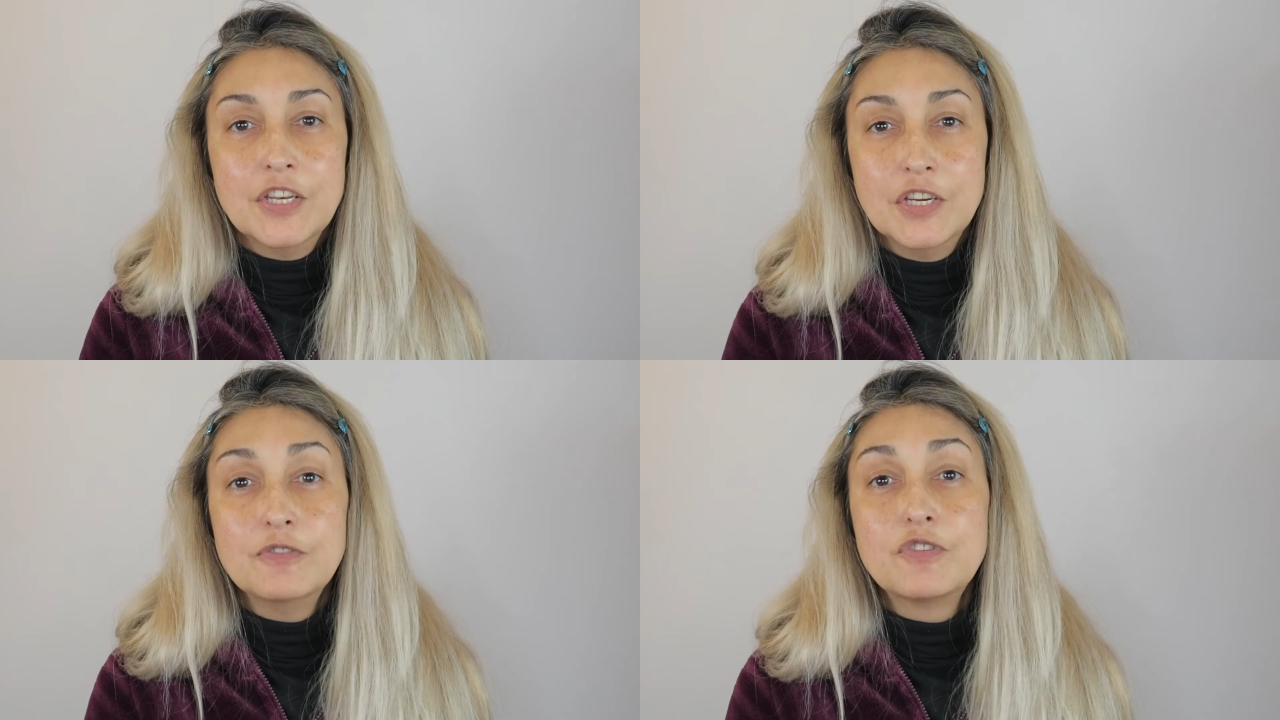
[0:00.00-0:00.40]

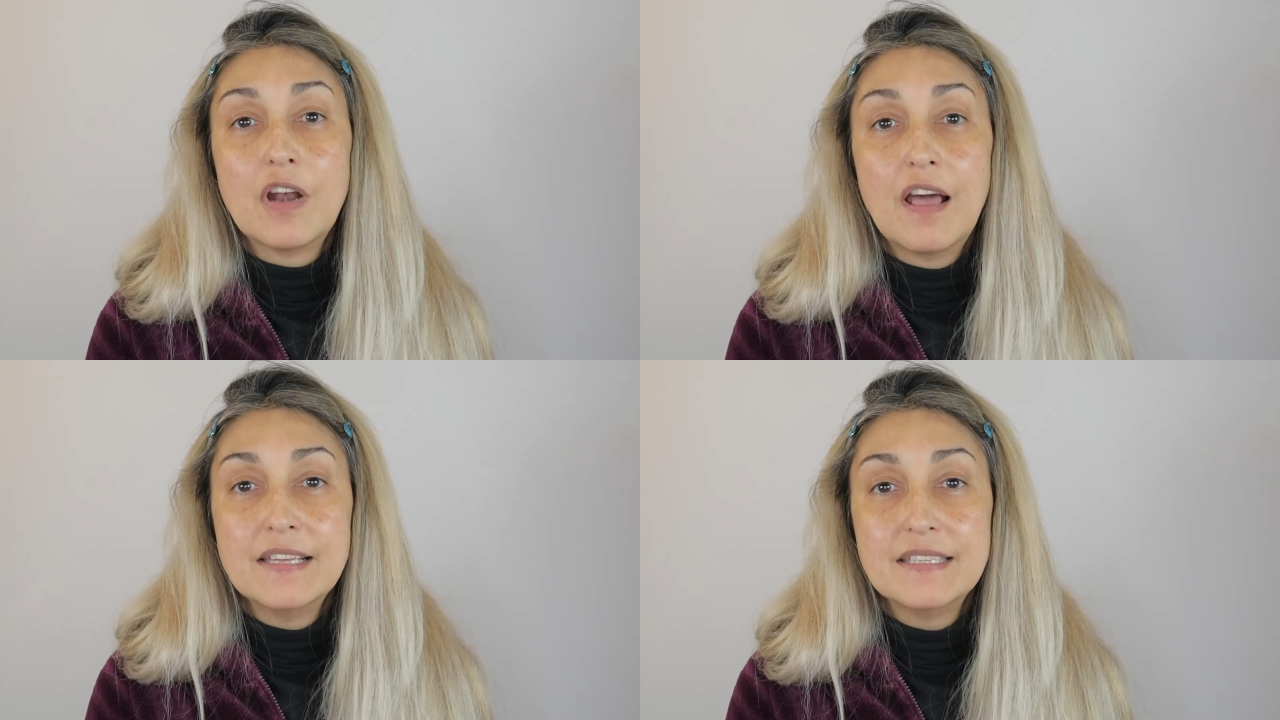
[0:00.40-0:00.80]

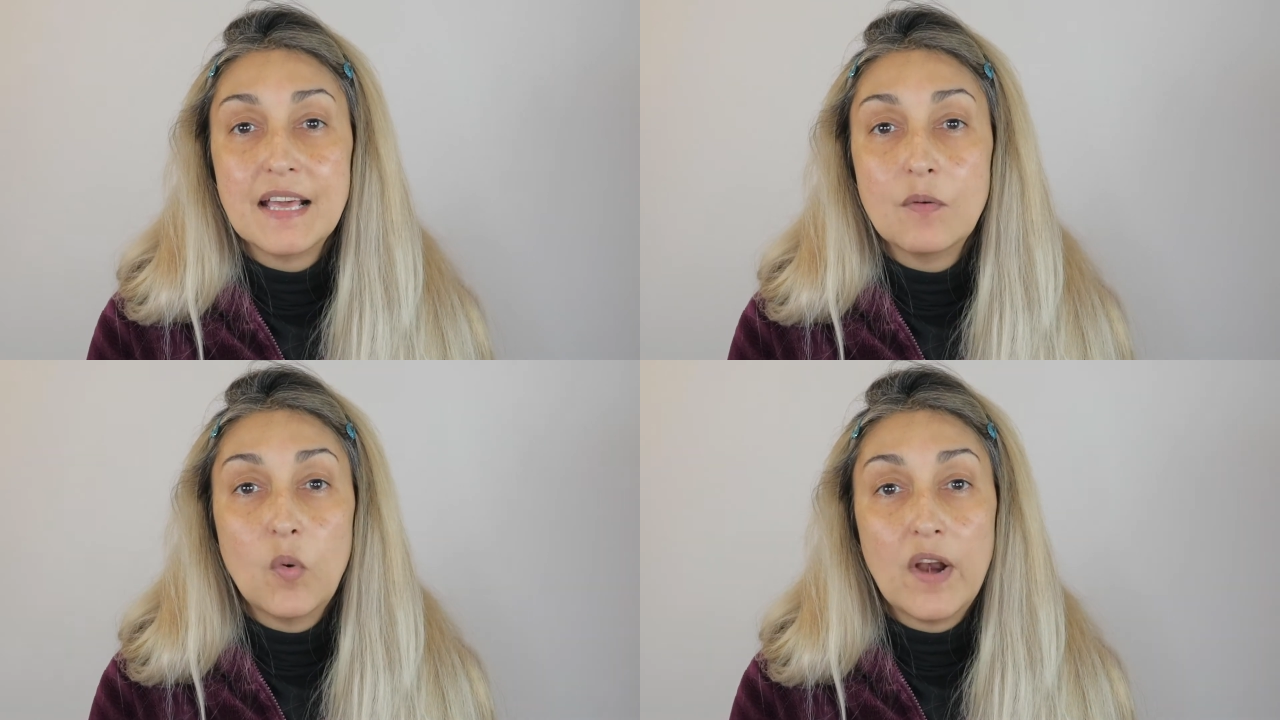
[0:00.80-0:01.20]

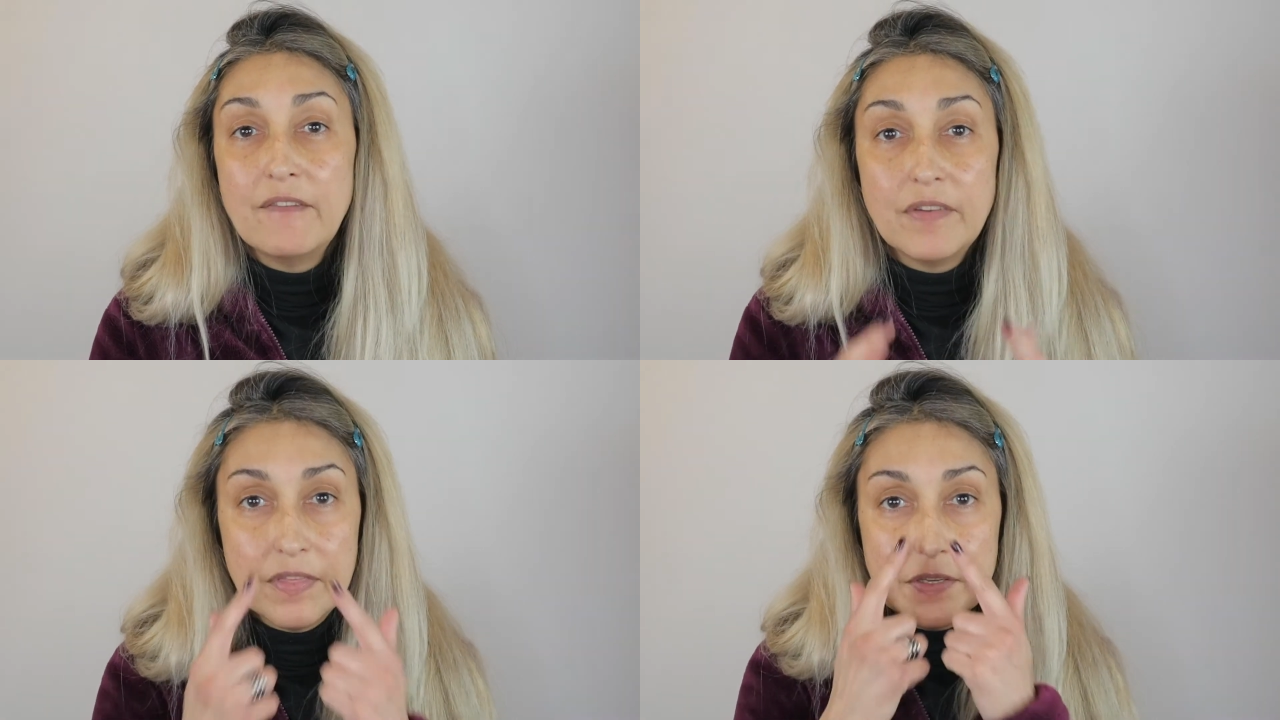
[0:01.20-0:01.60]
neutralising
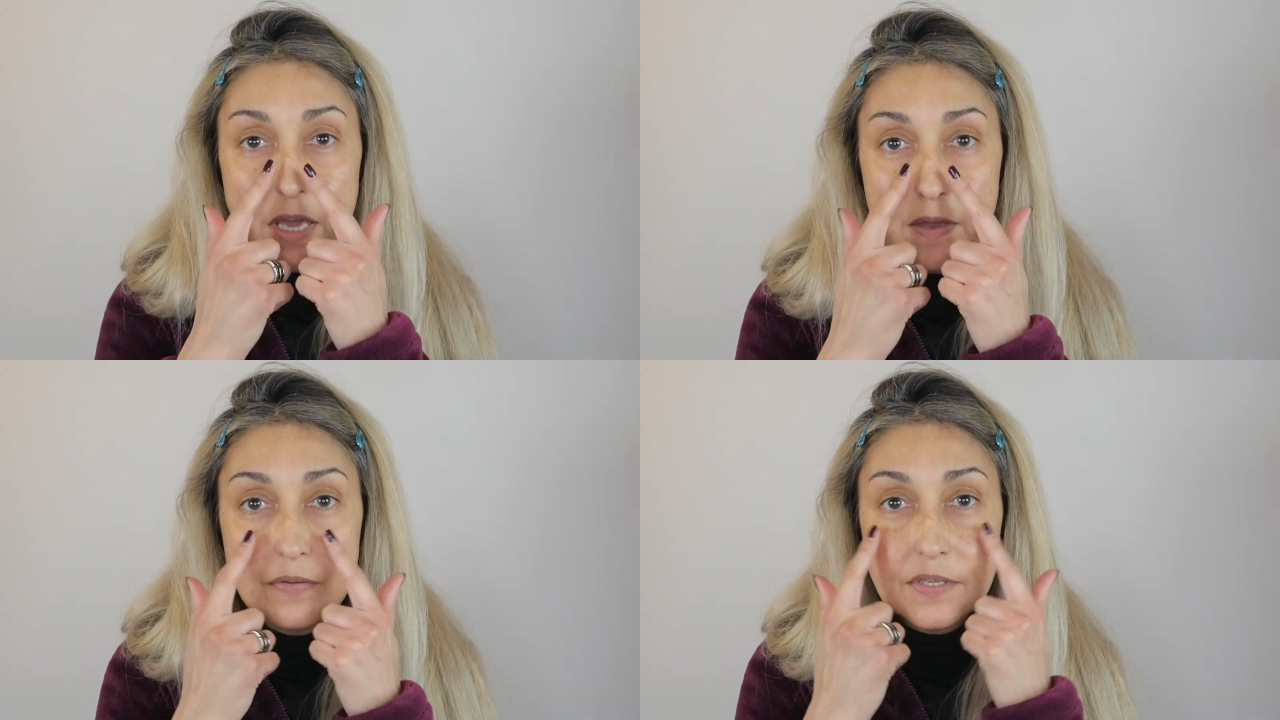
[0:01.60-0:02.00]
whatever the
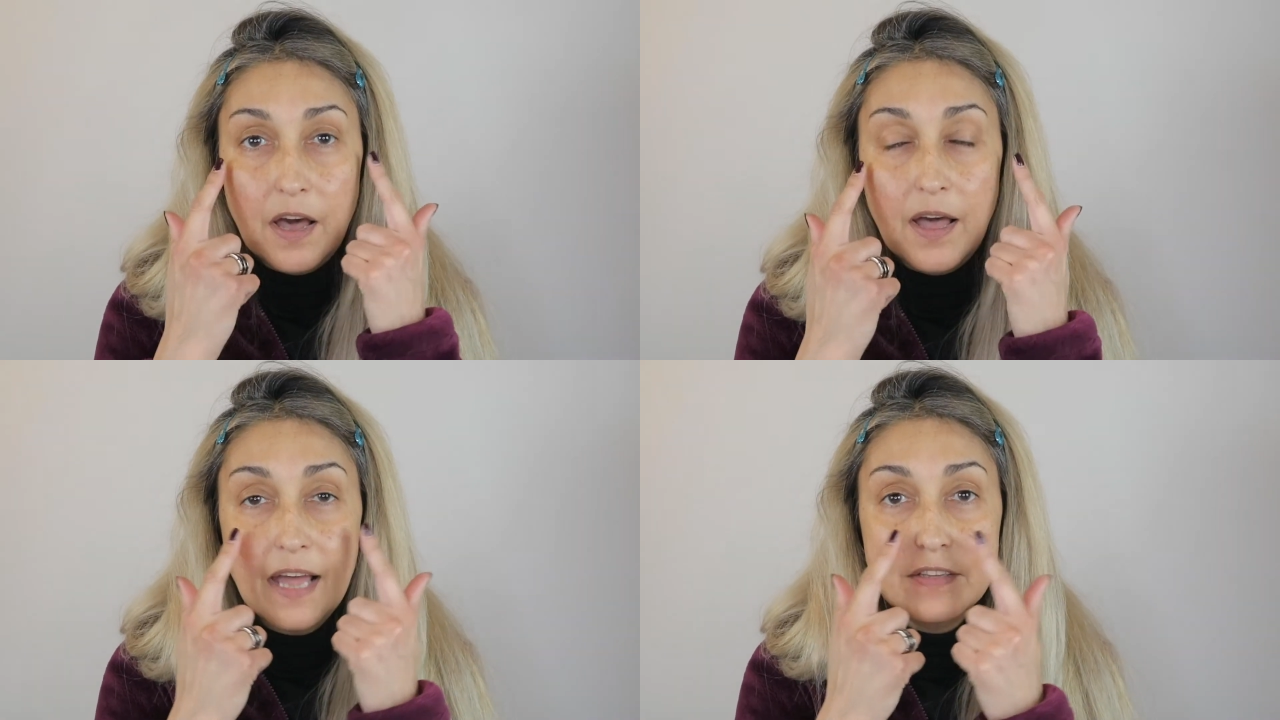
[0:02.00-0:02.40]
tones
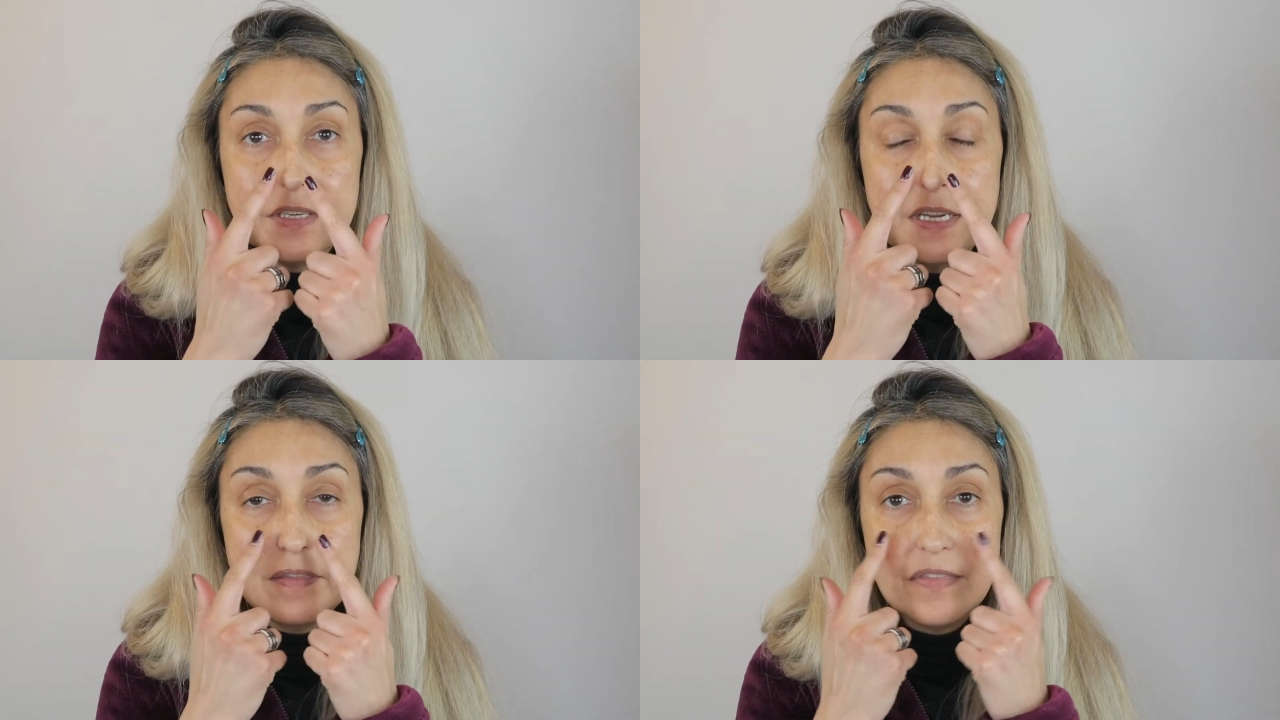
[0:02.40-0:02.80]
are
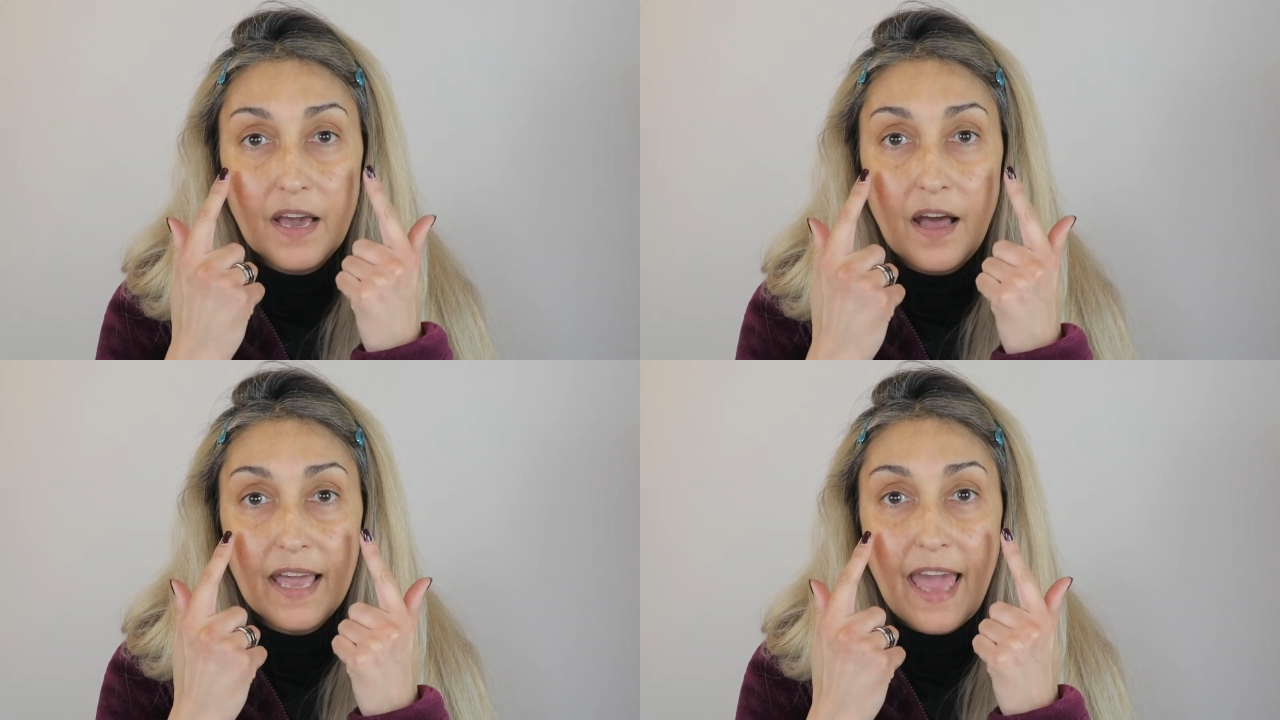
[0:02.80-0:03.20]
underneath
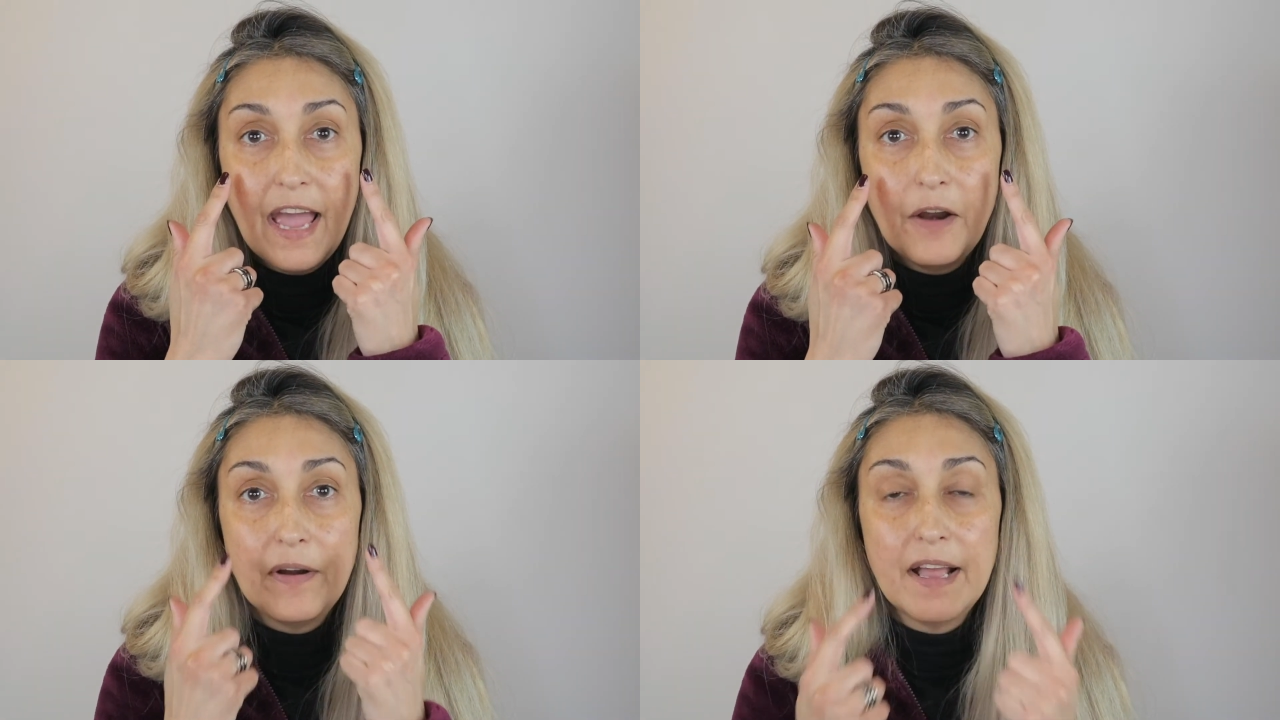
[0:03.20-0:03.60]
the eye
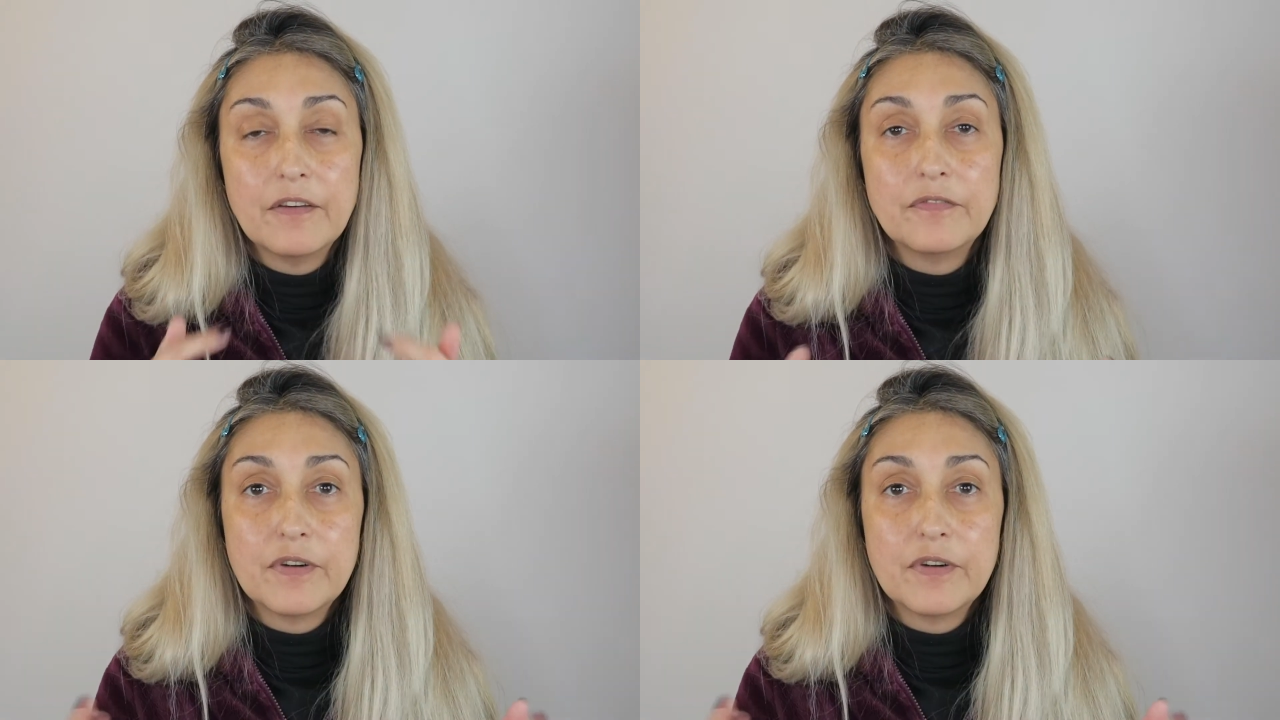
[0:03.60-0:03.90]
area.